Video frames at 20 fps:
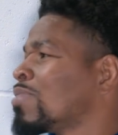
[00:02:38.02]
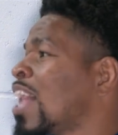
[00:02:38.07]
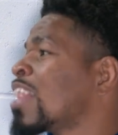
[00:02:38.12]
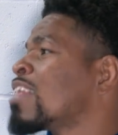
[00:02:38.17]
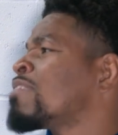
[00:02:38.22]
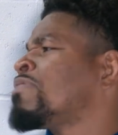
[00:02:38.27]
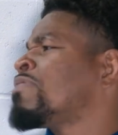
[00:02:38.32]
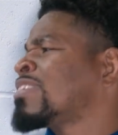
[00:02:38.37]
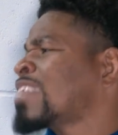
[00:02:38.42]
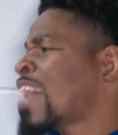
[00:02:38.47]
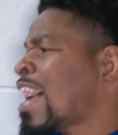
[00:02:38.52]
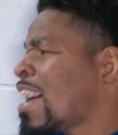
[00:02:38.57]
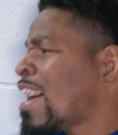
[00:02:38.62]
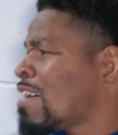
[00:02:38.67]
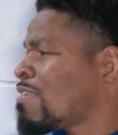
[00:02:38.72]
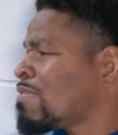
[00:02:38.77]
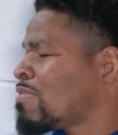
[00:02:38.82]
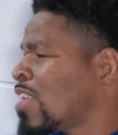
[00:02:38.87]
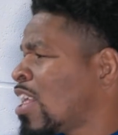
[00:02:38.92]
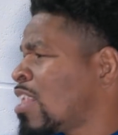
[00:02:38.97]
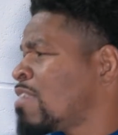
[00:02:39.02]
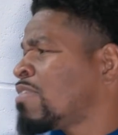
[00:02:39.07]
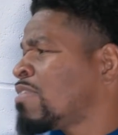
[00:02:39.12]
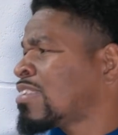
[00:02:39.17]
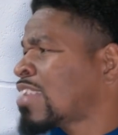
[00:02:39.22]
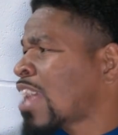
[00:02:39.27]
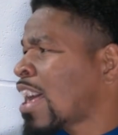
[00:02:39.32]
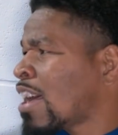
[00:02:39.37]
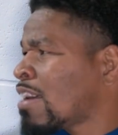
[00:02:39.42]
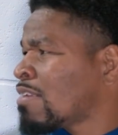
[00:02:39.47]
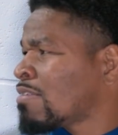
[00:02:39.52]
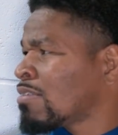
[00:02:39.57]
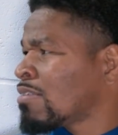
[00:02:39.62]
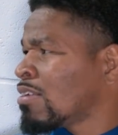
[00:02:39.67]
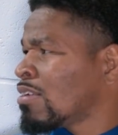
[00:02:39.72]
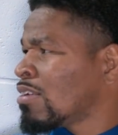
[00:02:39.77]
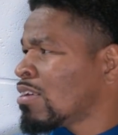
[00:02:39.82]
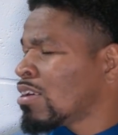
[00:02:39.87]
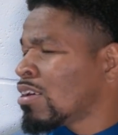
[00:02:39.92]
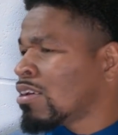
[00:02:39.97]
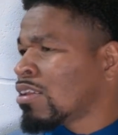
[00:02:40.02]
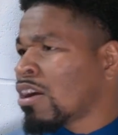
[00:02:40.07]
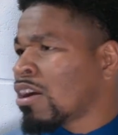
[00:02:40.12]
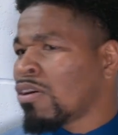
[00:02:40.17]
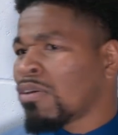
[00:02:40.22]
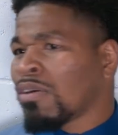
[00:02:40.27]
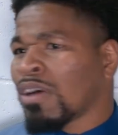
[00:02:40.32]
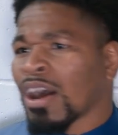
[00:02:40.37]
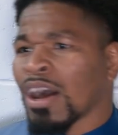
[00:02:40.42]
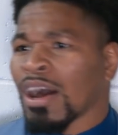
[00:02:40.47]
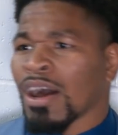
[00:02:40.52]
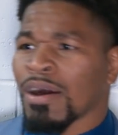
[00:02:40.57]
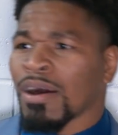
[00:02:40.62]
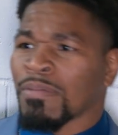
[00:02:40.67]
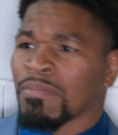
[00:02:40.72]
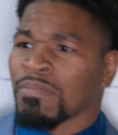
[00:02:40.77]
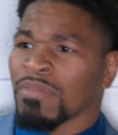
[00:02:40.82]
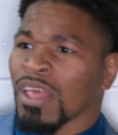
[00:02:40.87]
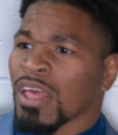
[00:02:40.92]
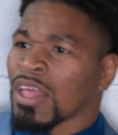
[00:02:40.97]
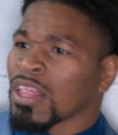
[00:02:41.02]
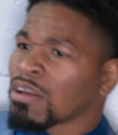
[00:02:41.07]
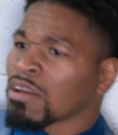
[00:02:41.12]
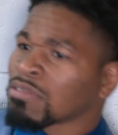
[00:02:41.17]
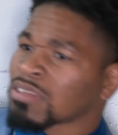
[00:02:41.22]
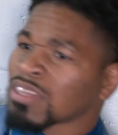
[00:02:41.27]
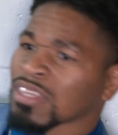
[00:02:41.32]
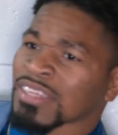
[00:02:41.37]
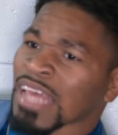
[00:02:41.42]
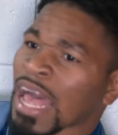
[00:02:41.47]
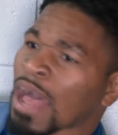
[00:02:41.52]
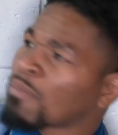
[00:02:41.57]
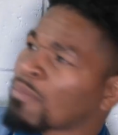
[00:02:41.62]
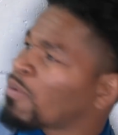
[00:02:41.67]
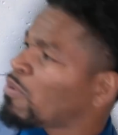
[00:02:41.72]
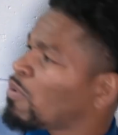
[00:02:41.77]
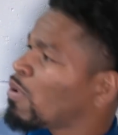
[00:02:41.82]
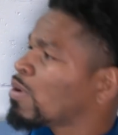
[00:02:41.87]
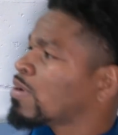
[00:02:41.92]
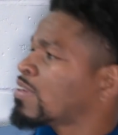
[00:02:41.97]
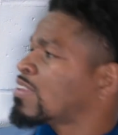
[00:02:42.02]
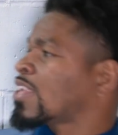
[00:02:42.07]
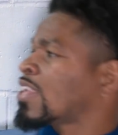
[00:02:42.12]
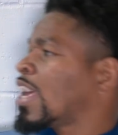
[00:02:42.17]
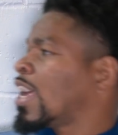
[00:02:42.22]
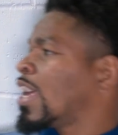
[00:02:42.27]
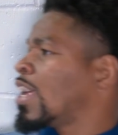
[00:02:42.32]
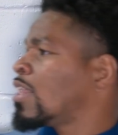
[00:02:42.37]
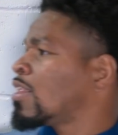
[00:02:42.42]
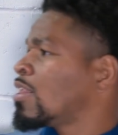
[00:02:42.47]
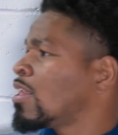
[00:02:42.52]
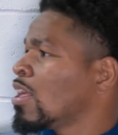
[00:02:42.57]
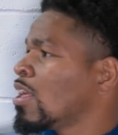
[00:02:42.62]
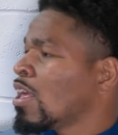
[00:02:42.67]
None of us have. None of us have. You know, there was a time when we were saying,